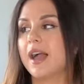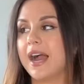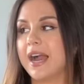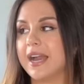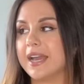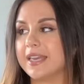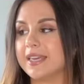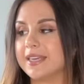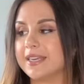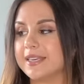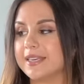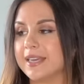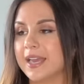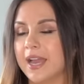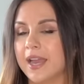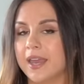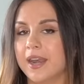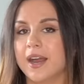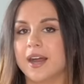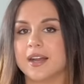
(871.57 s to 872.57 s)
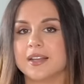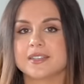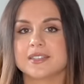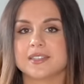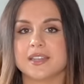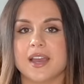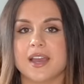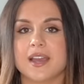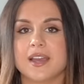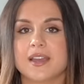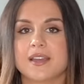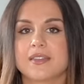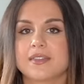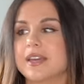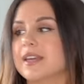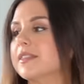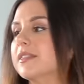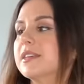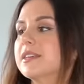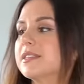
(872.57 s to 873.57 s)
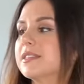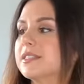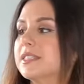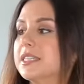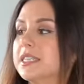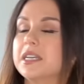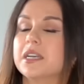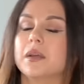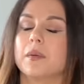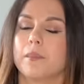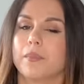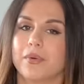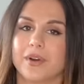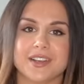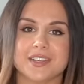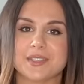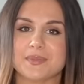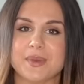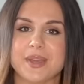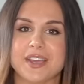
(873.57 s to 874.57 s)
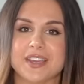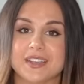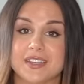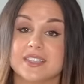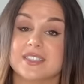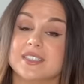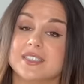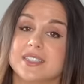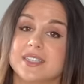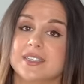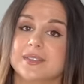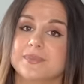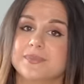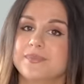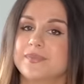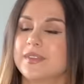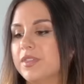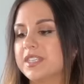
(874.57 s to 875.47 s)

I cannot say that this didn't impress me because it did.